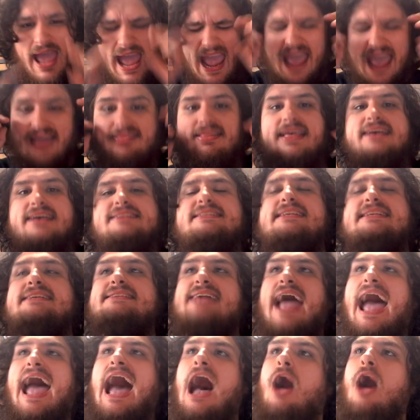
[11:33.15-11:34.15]
And this is
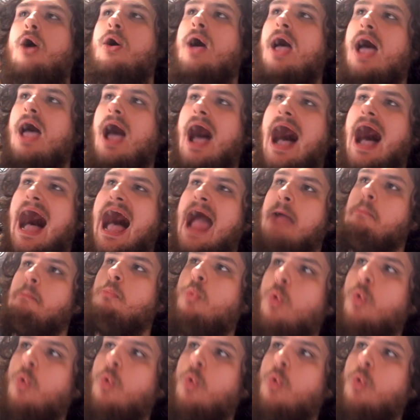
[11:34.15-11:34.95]
how I'm